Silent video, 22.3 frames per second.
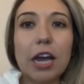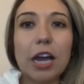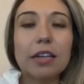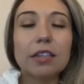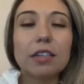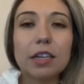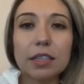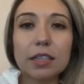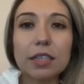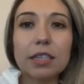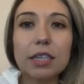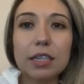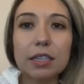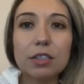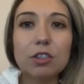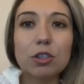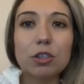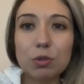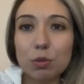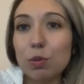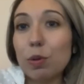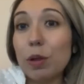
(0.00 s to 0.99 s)
does need
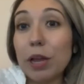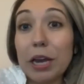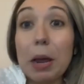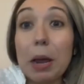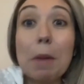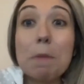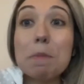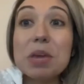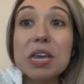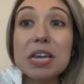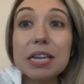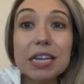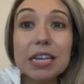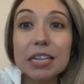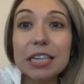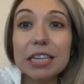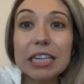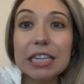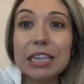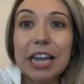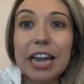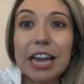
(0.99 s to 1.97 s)
to like
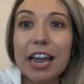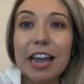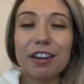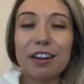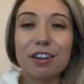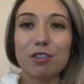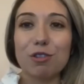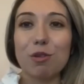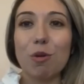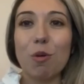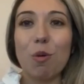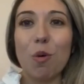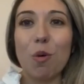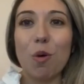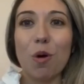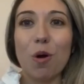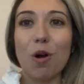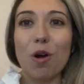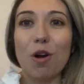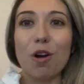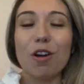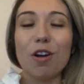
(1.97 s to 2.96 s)
immediately land
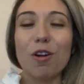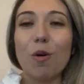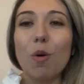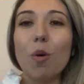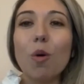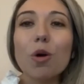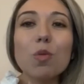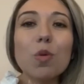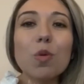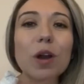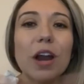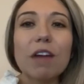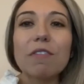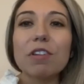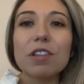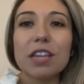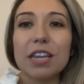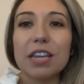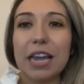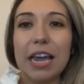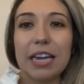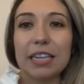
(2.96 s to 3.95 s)
or whatever
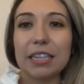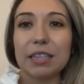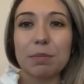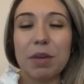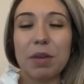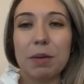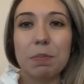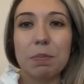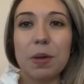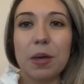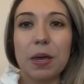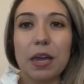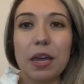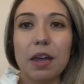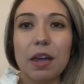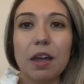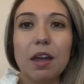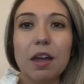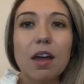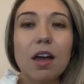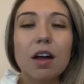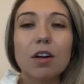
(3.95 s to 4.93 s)
the case may be,
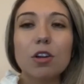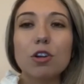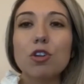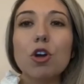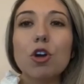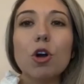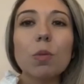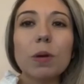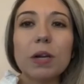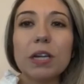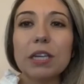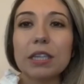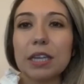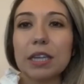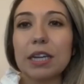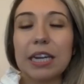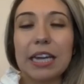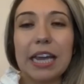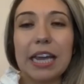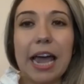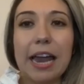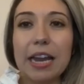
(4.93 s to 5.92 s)
nobody's going
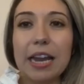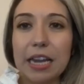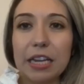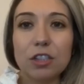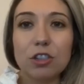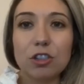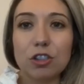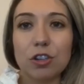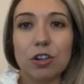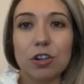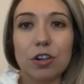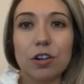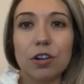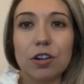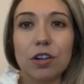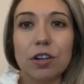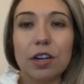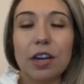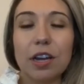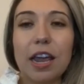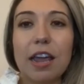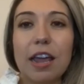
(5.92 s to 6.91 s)
to get injured
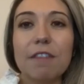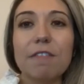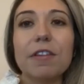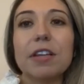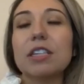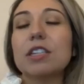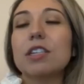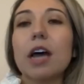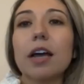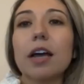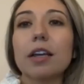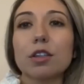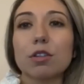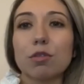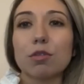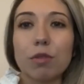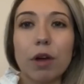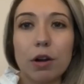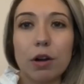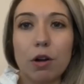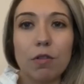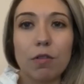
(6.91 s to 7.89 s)
if it does
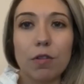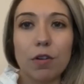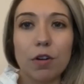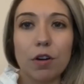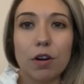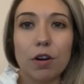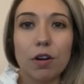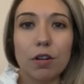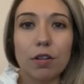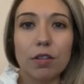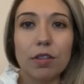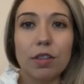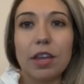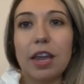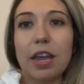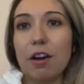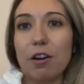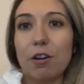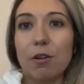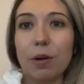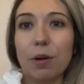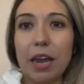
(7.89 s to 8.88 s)
run over the
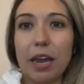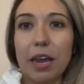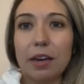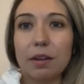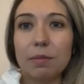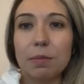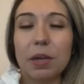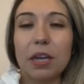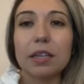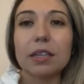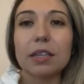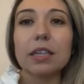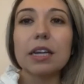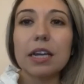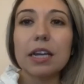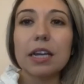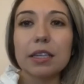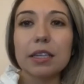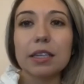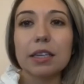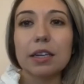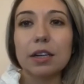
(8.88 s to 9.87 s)
Aerocade because it
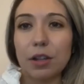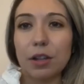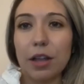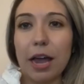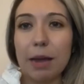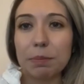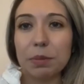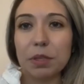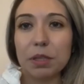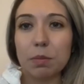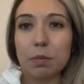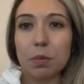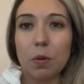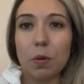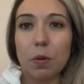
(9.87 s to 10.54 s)
is collapsible.